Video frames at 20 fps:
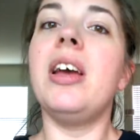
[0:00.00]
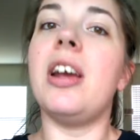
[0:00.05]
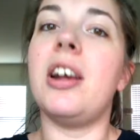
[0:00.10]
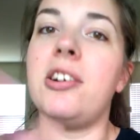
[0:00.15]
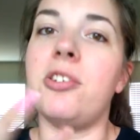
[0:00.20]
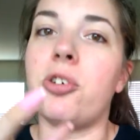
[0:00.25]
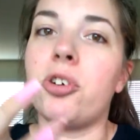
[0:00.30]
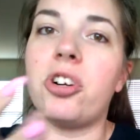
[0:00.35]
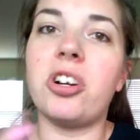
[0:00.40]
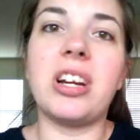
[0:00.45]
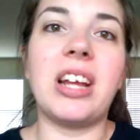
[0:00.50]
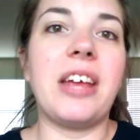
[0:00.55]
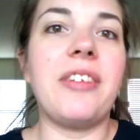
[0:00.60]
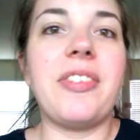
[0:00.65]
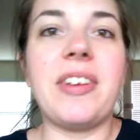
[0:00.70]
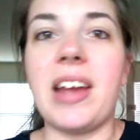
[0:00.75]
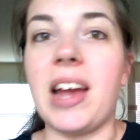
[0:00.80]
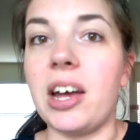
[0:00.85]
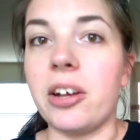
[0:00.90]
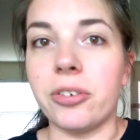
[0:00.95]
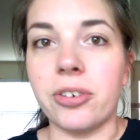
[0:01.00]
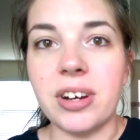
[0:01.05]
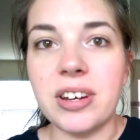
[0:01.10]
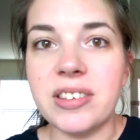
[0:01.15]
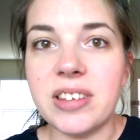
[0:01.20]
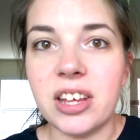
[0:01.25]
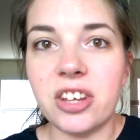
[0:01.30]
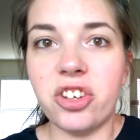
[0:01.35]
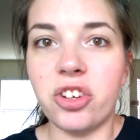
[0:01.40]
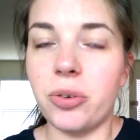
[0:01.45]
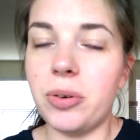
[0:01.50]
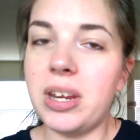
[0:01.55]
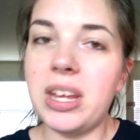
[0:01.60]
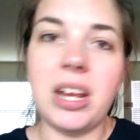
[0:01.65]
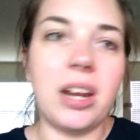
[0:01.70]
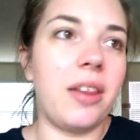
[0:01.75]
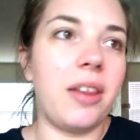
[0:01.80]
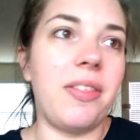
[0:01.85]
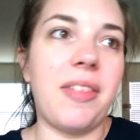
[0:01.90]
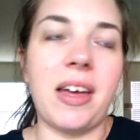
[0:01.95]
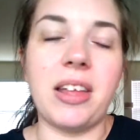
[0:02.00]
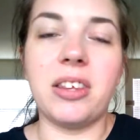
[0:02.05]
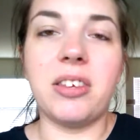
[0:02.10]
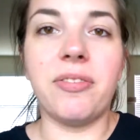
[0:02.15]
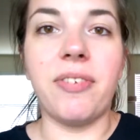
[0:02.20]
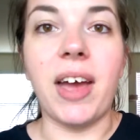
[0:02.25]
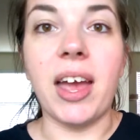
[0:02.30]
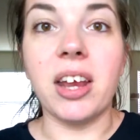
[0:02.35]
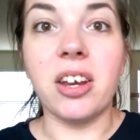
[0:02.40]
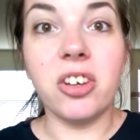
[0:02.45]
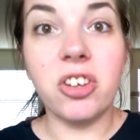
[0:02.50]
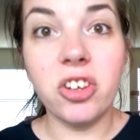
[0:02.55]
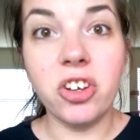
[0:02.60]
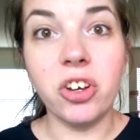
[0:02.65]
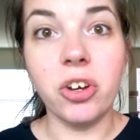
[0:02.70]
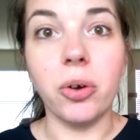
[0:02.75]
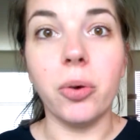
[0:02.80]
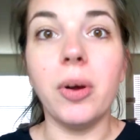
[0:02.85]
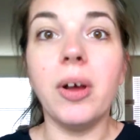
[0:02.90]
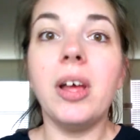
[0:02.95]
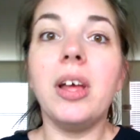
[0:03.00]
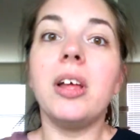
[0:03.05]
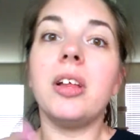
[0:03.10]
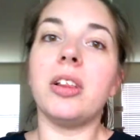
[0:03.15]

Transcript: in order to get the calories that you need. That's fine too.